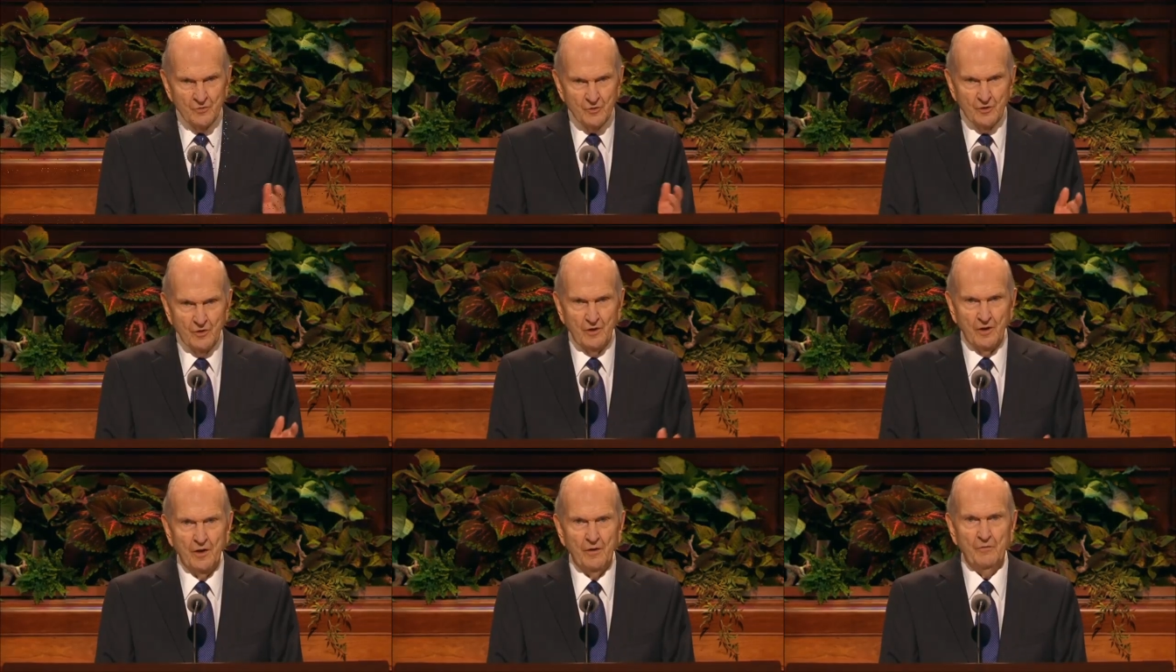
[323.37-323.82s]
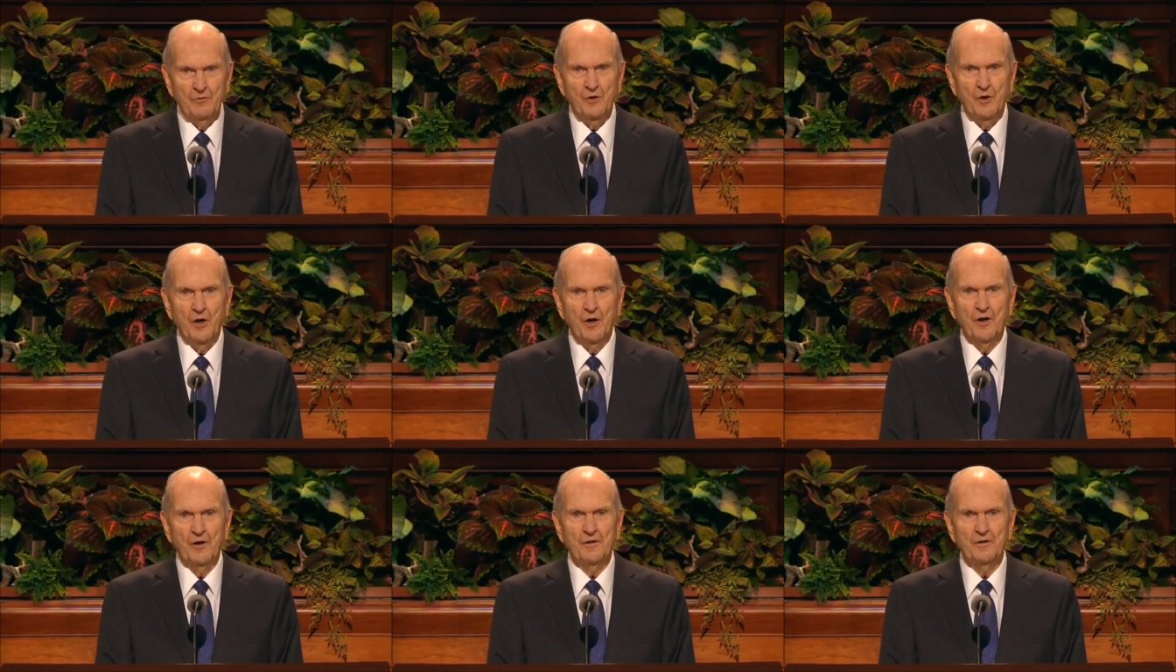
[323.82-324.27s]
to love
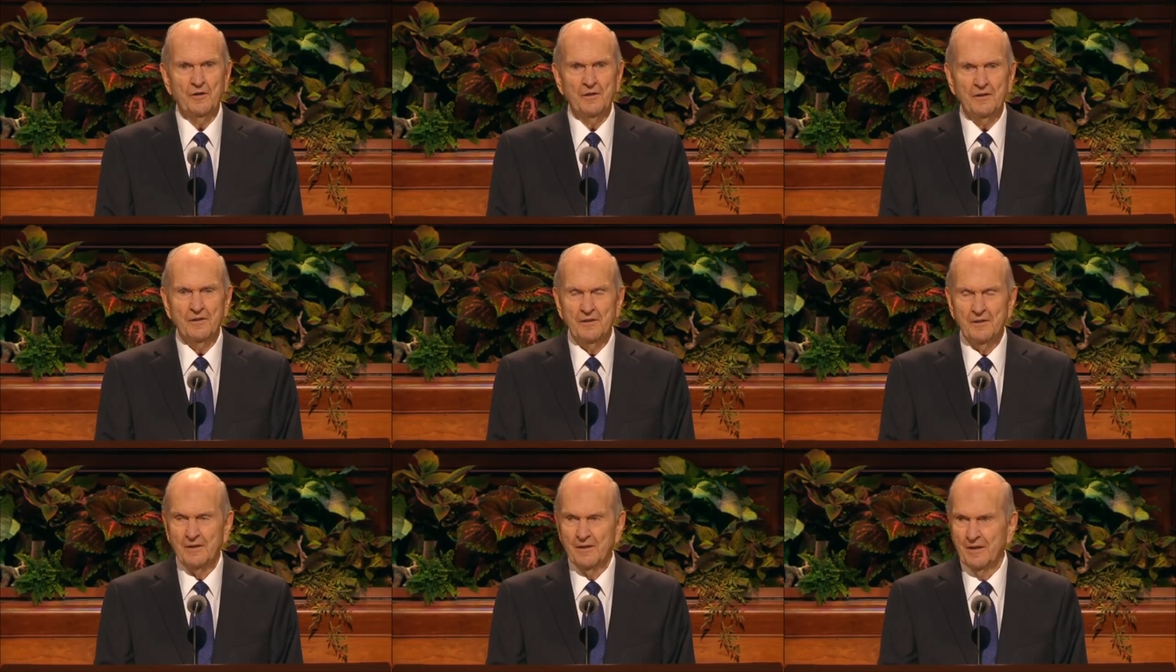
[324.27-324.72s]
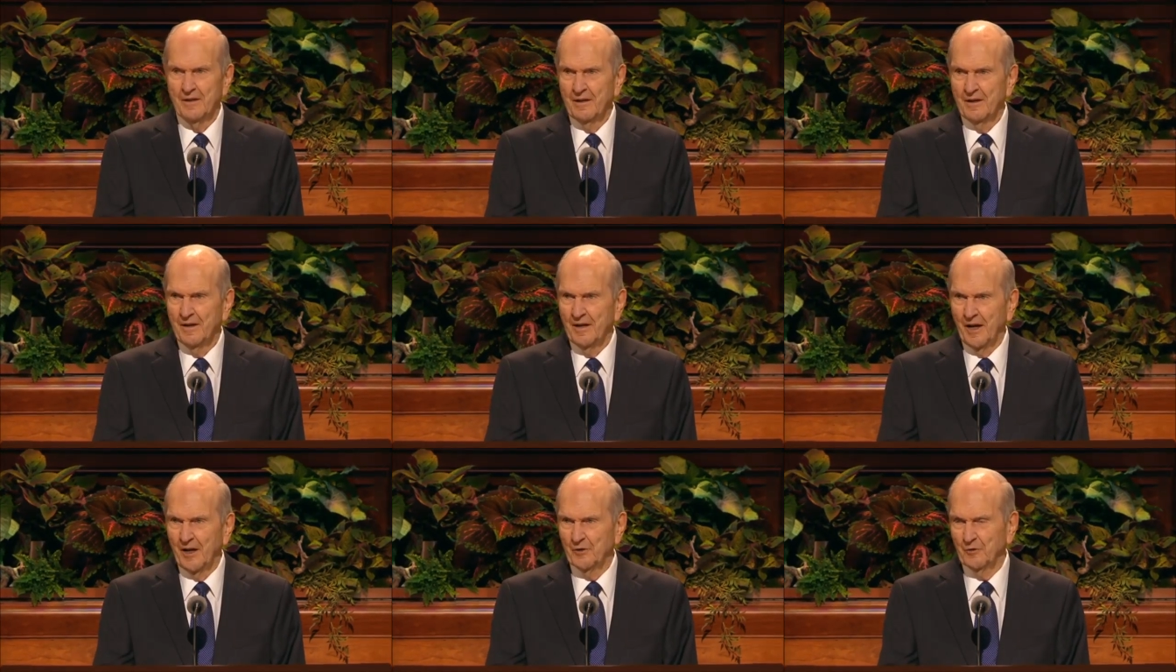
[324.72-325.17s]
God
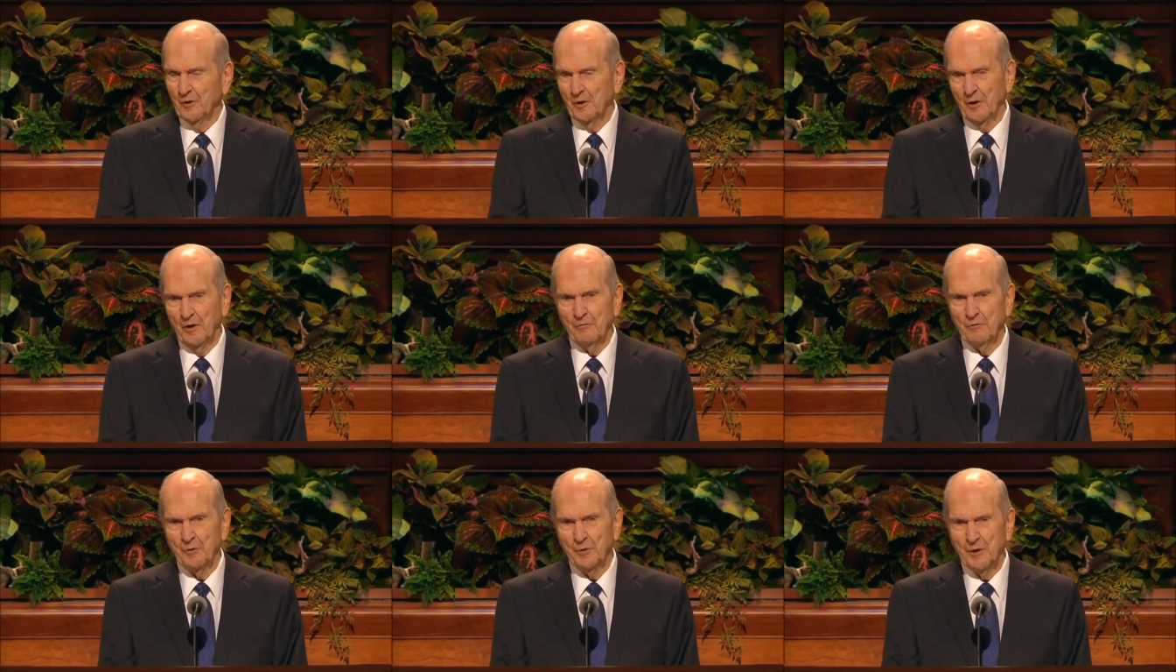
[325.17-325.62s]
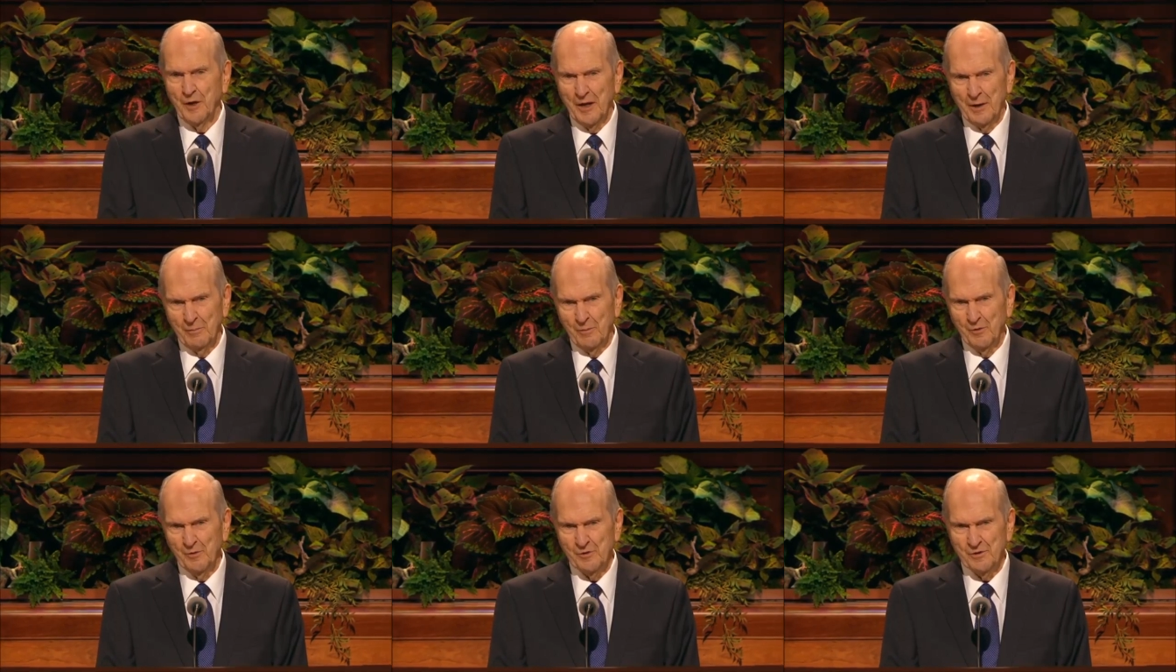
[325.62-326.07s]
and to love your
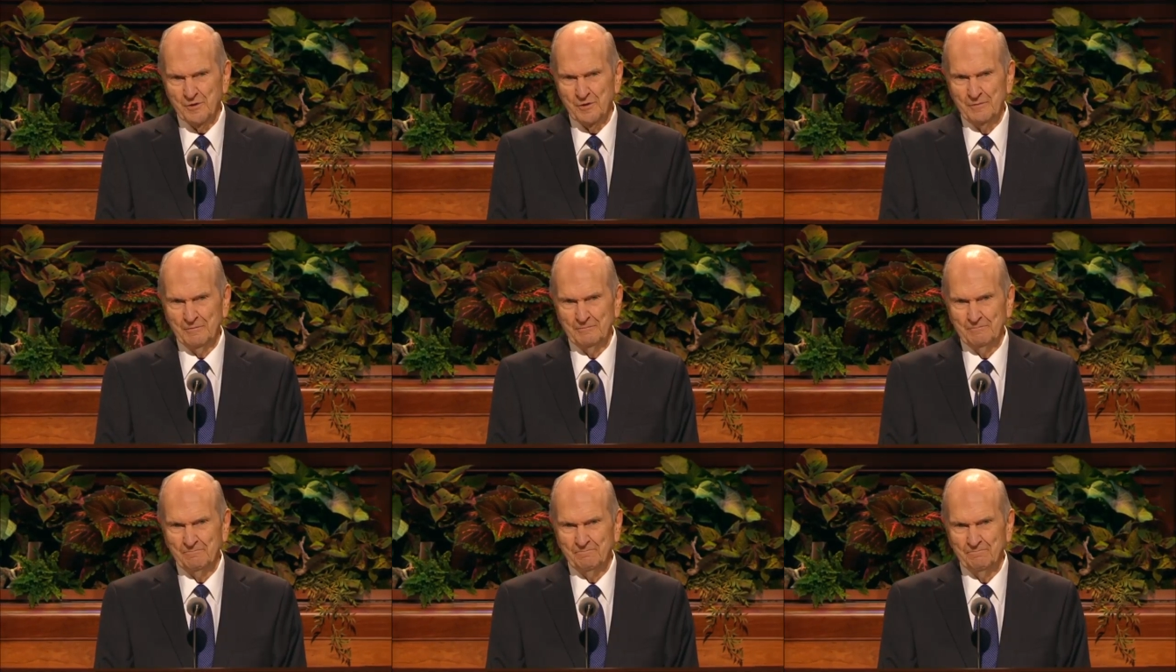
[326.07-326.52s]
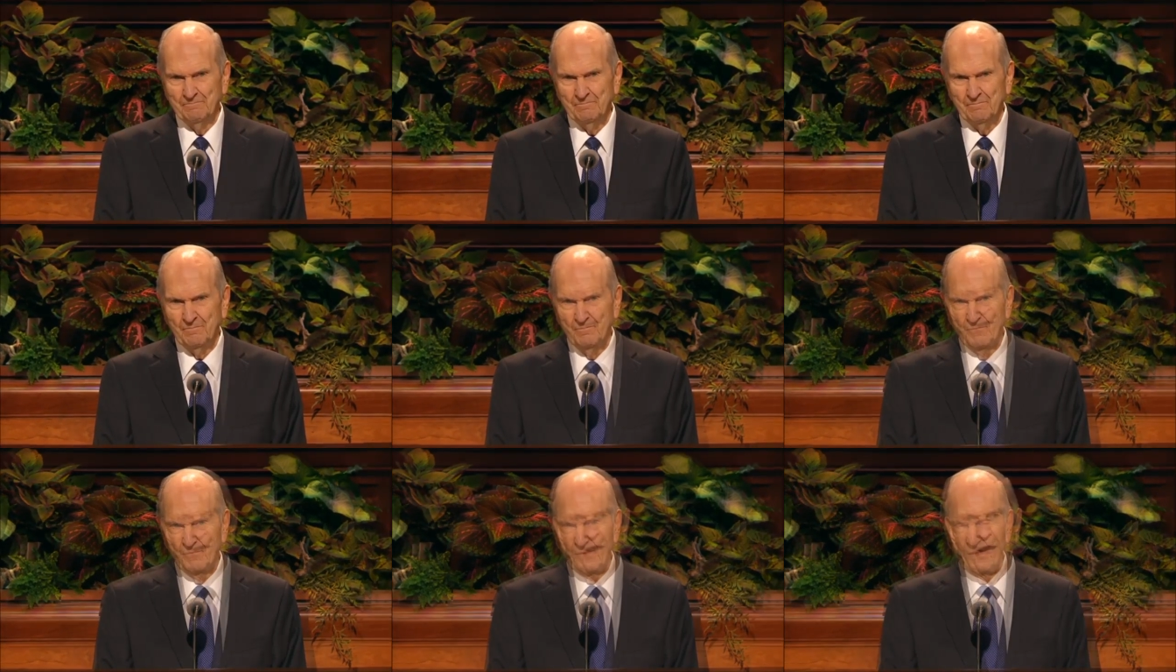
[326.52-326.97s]
neighbors
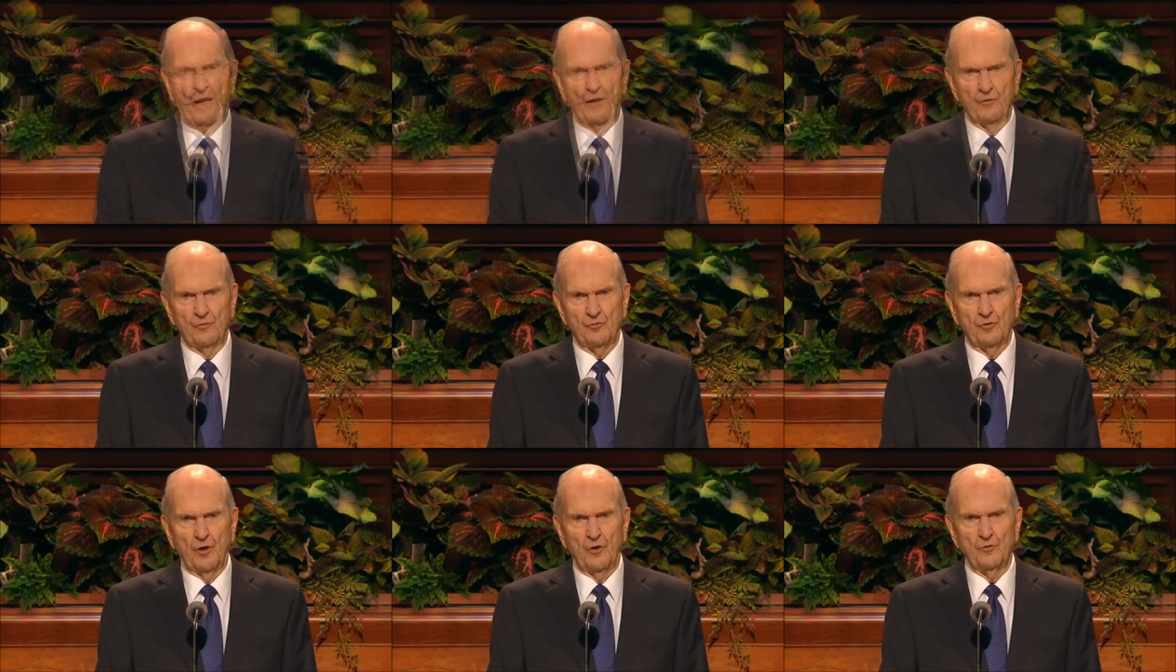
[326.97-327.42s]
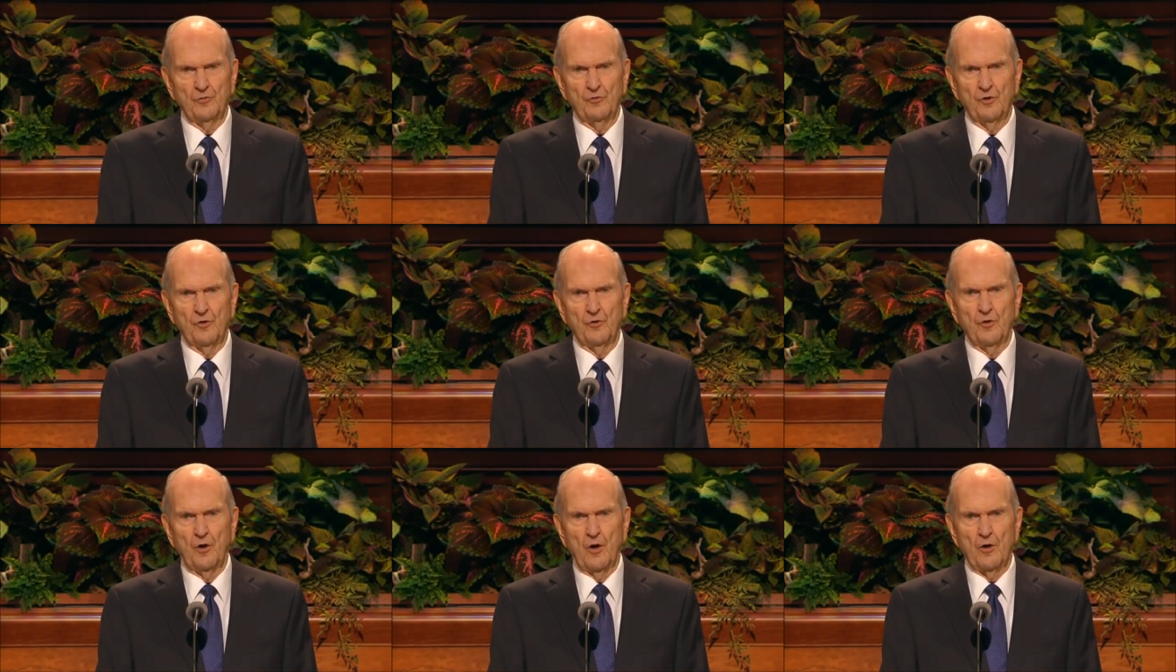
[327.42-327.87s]
as sons
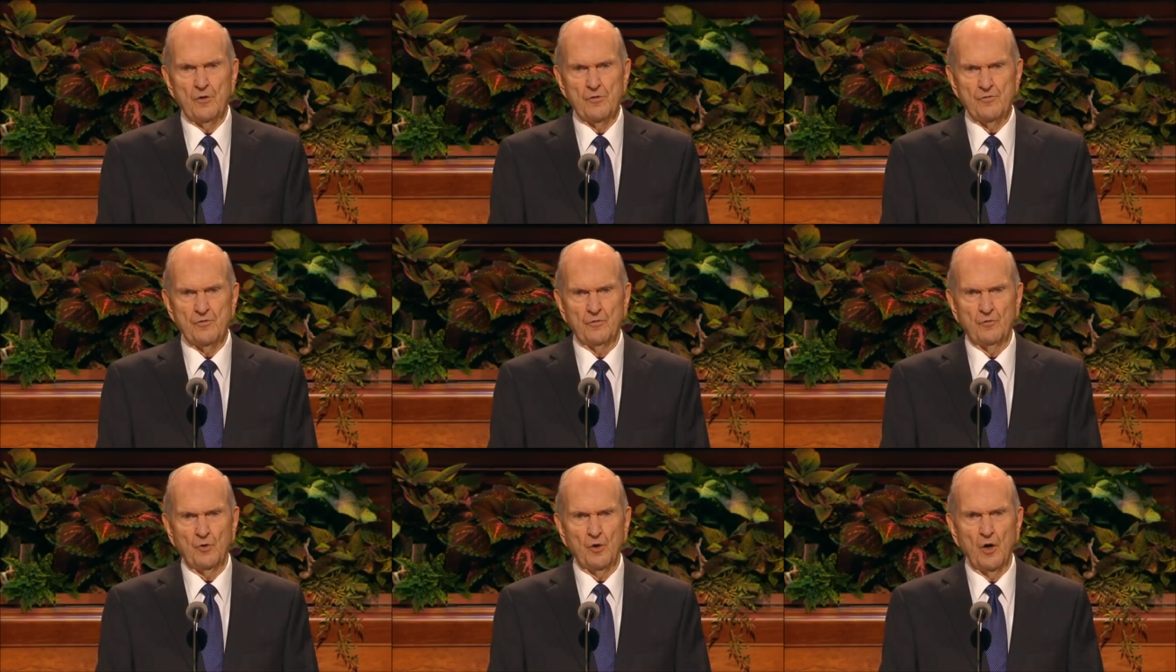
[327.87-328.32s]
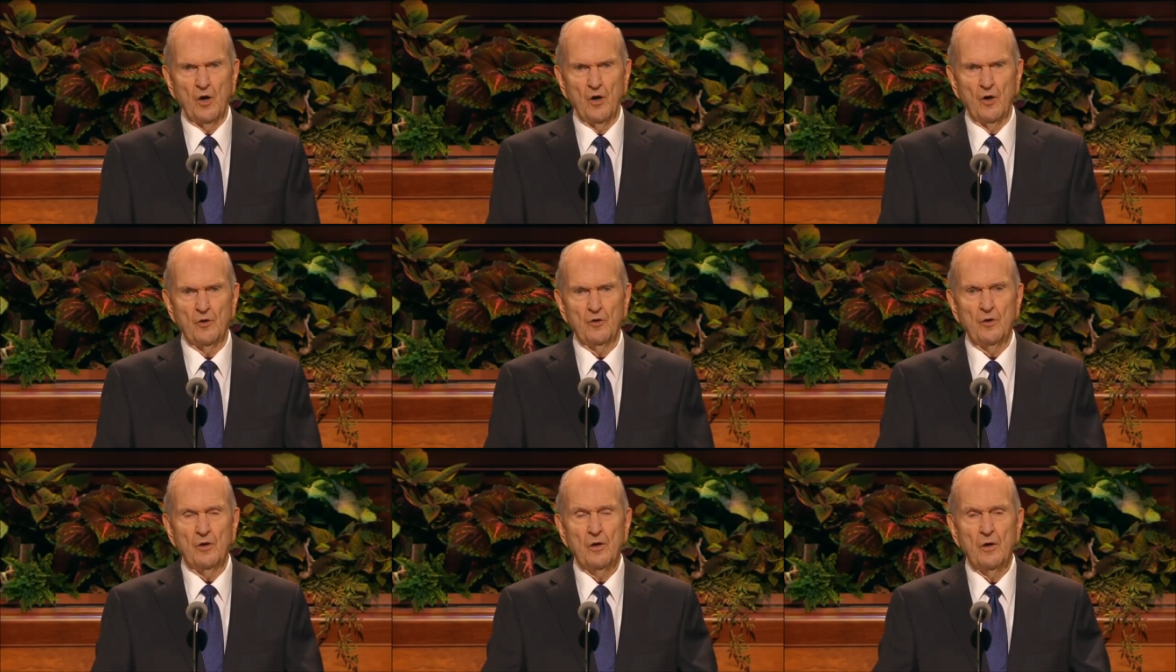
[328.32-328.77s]
and daughters of
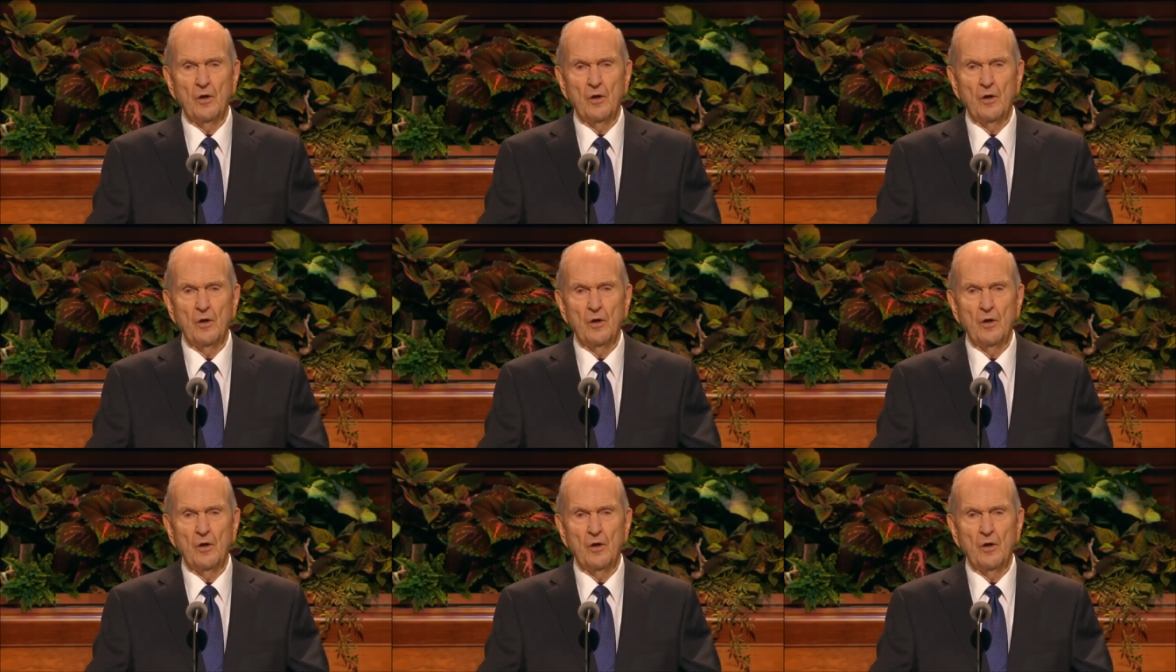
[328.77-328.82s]
God,